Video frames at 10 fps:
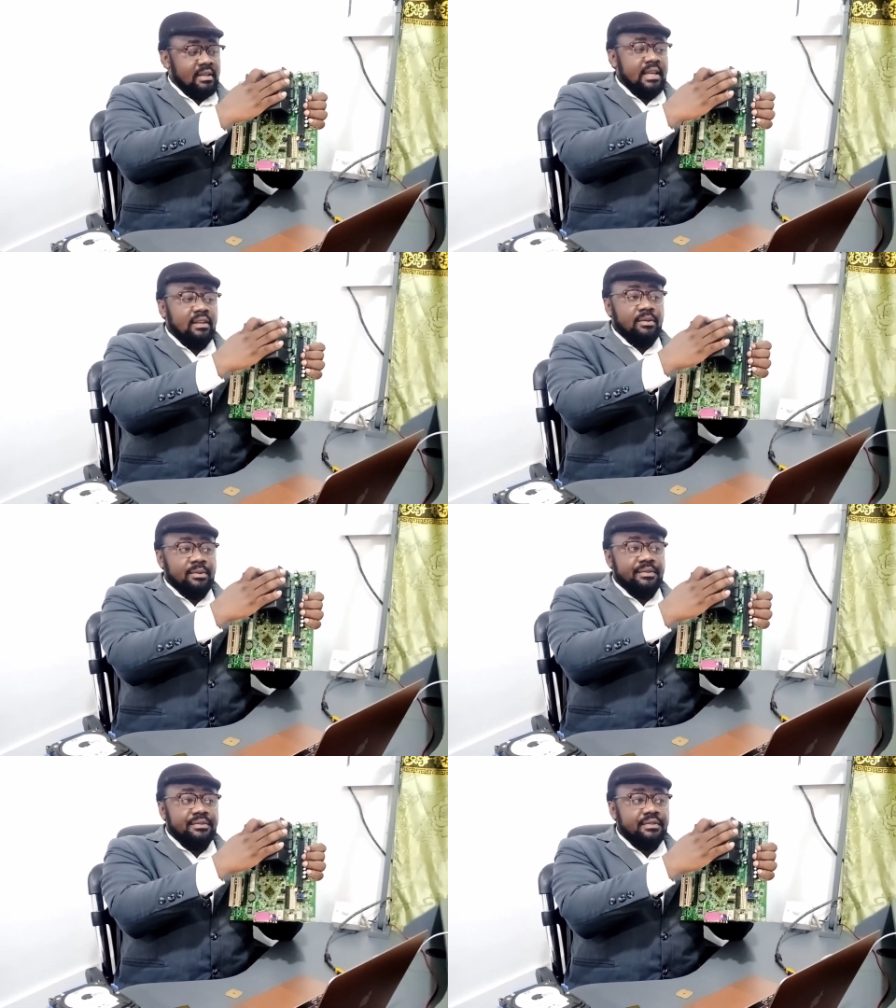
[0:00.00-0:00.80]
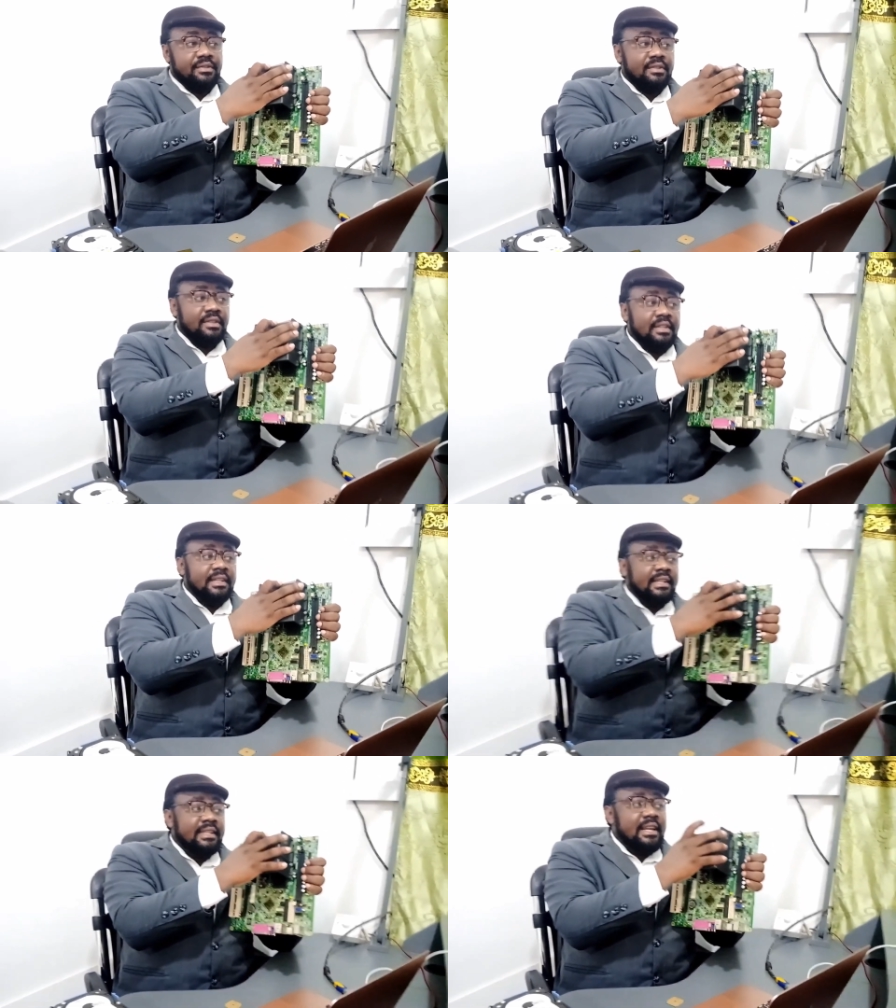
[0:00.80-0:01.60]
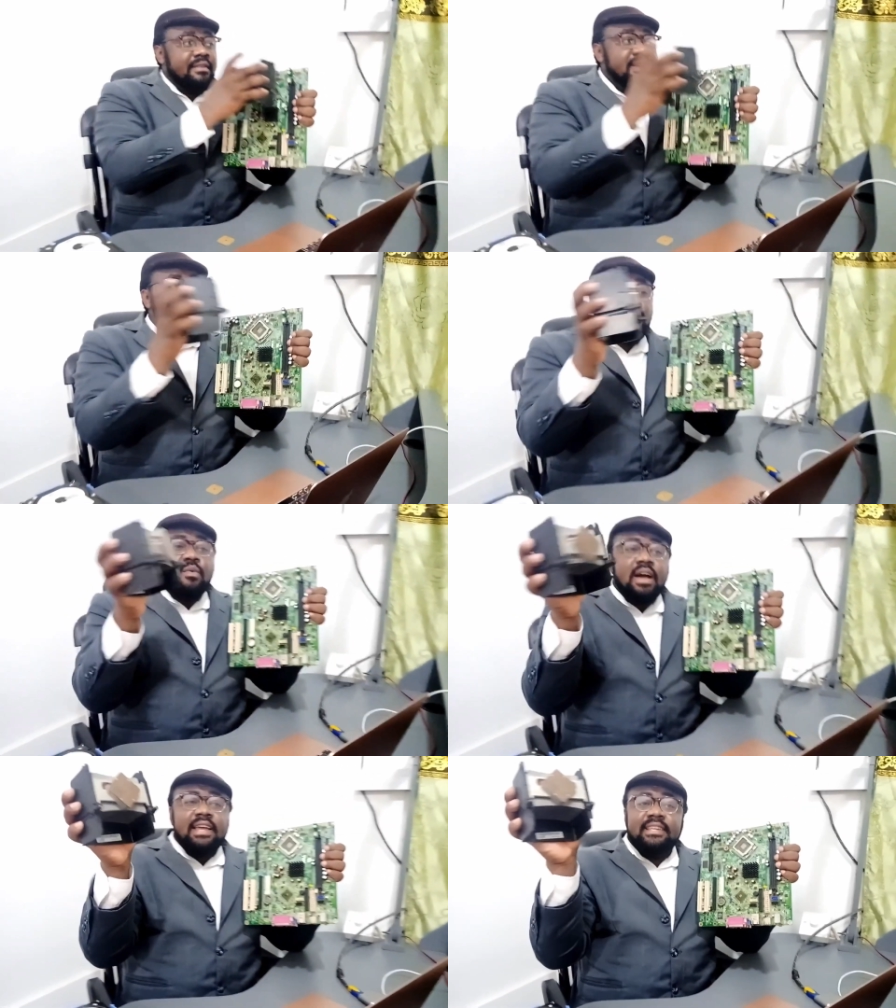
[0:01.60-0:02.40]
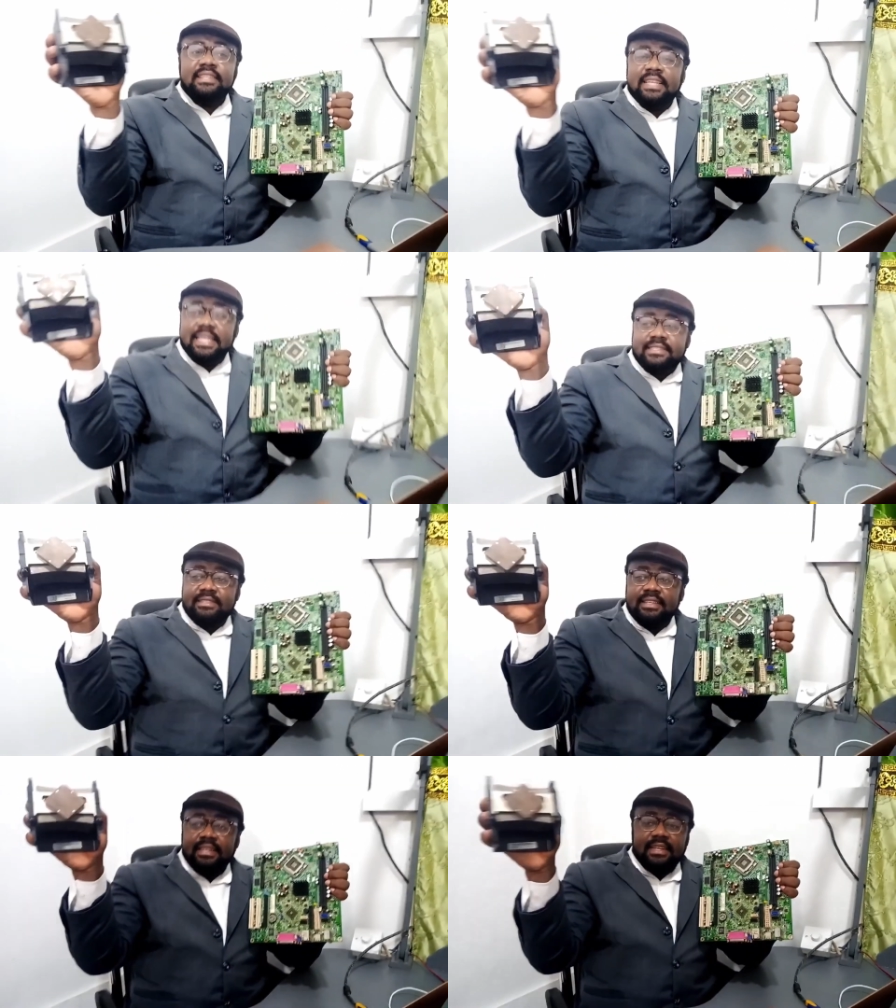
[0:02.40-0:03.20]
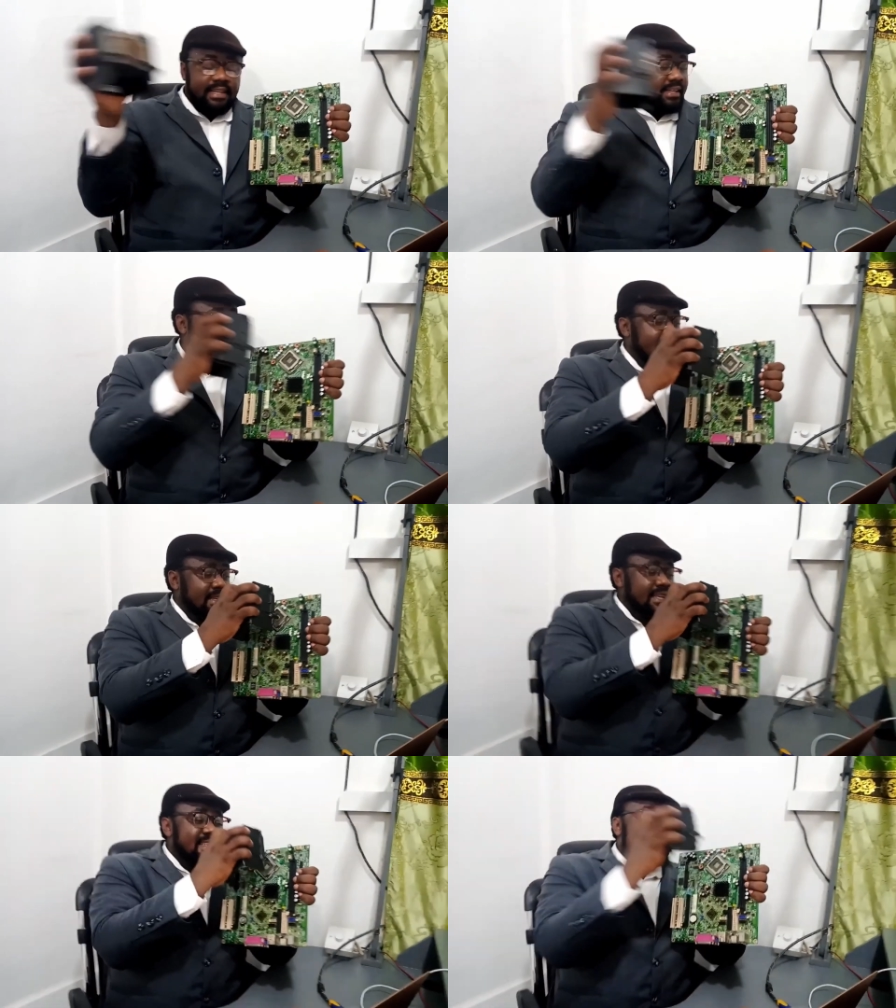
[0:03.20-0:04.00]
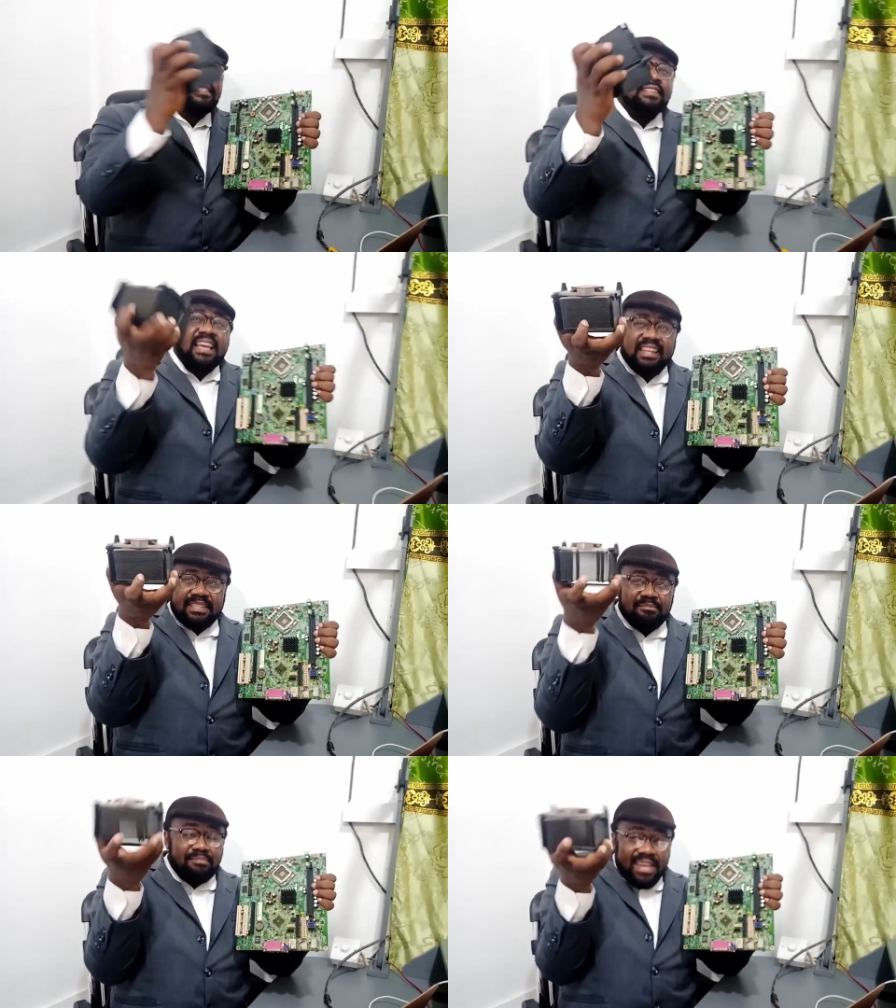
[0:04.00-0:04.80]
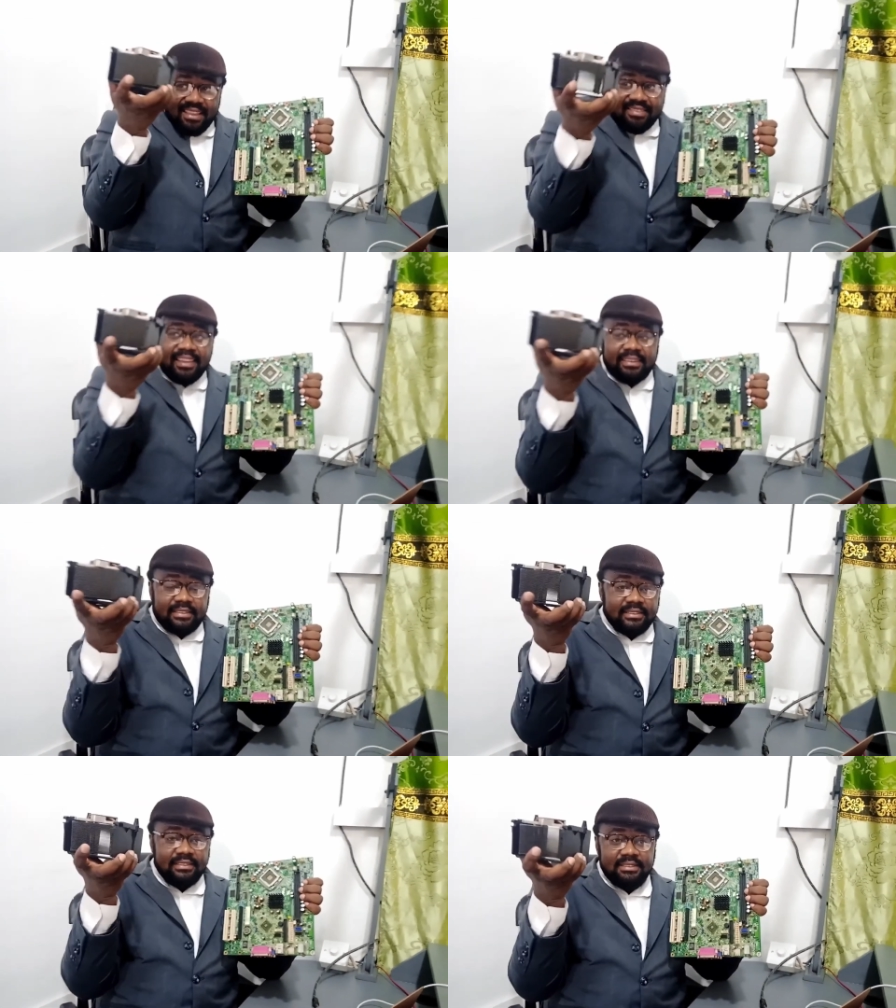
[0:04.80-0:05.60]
Hello. The reason why this heatsink is designed, this big thing